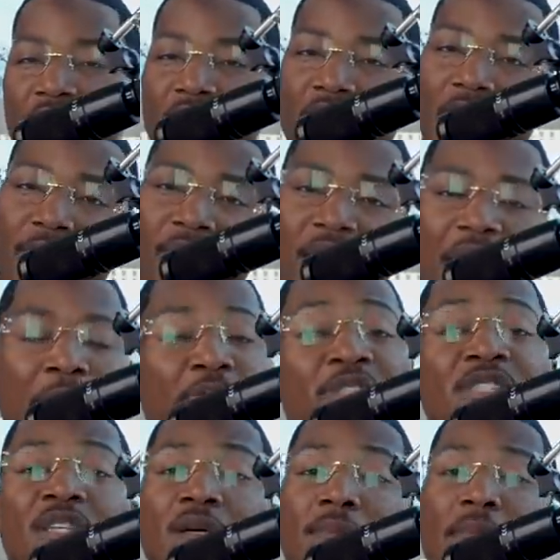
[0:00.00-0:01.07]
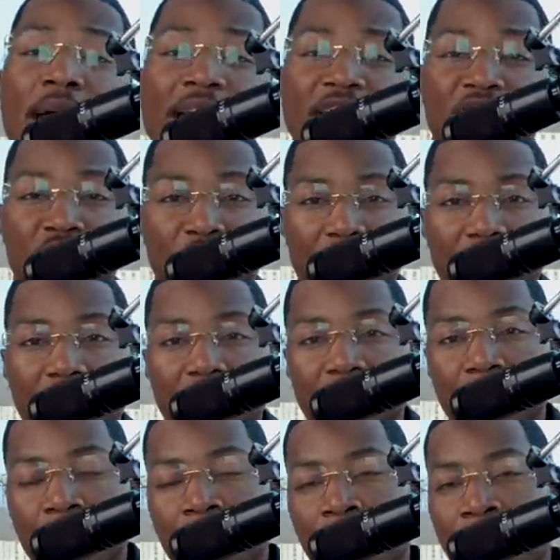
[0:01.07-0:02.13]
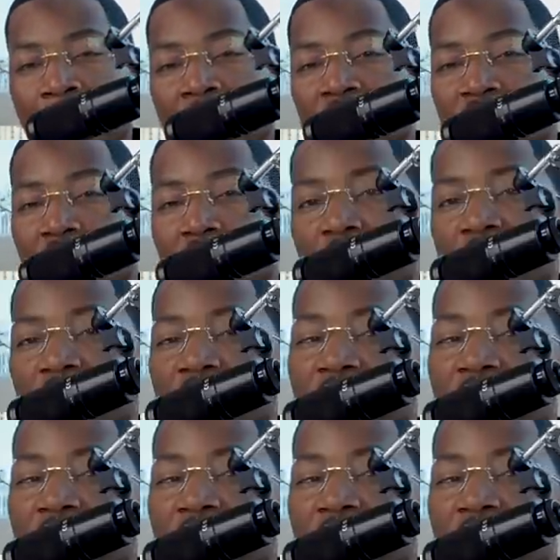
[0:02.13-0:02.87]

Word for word: You know what I mean? I'm still mastering it. You know, and,